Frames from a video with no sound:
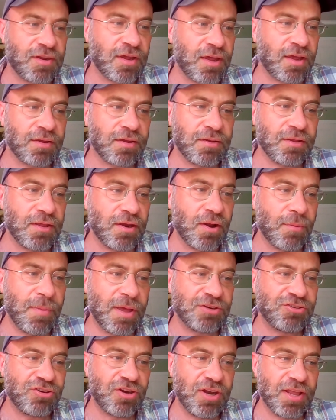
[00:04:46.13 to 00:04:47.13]

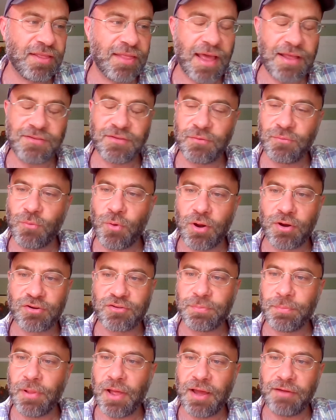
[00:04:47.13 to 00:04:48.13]
mentioning, that's a water
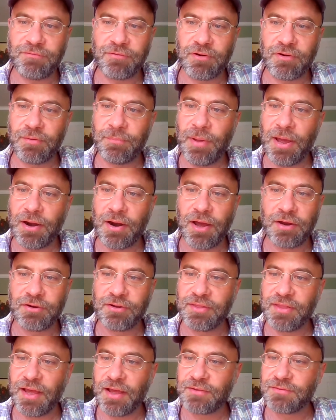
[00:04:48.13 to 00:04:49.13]
supply for about
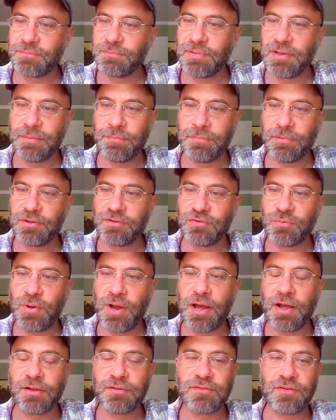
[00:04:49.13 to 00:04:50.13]
100,000 people as
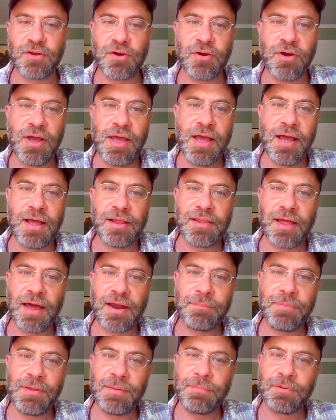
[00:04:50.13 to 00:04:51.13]
well. So a
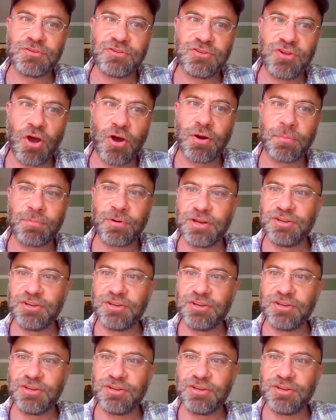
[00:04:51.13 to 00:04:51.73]
lot of people don't